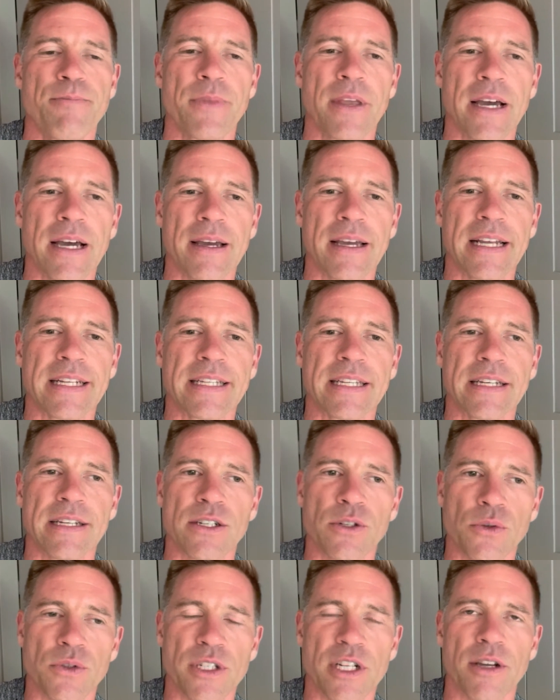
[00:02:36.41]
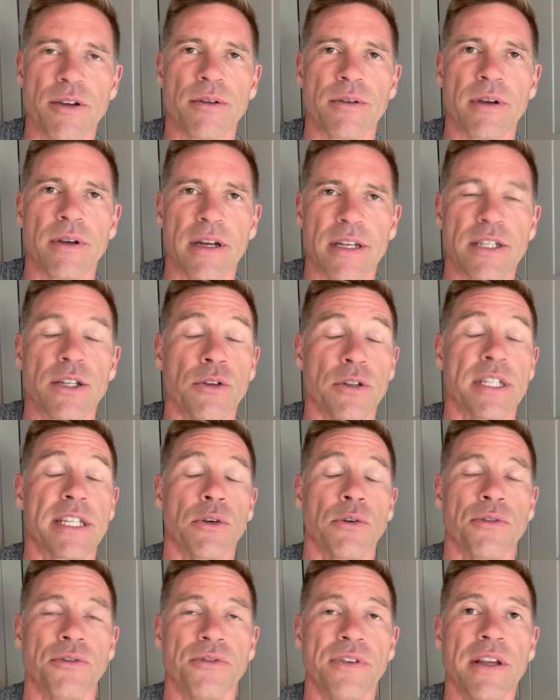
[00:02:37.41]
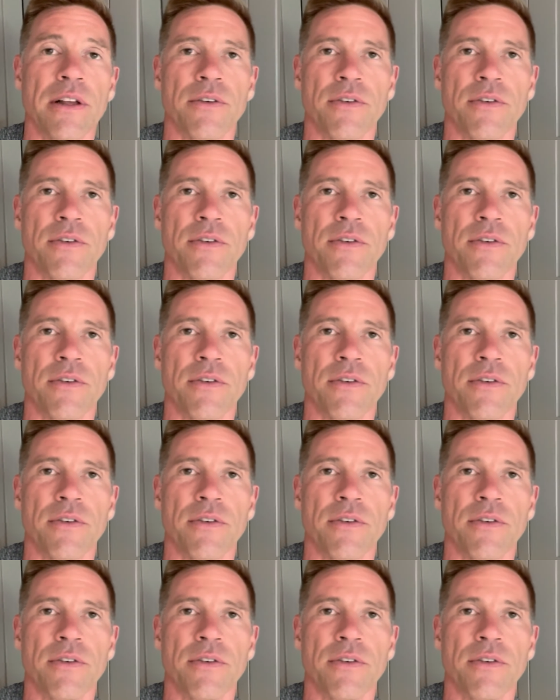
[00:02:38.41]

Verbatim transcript: uh, it does also, I do still feel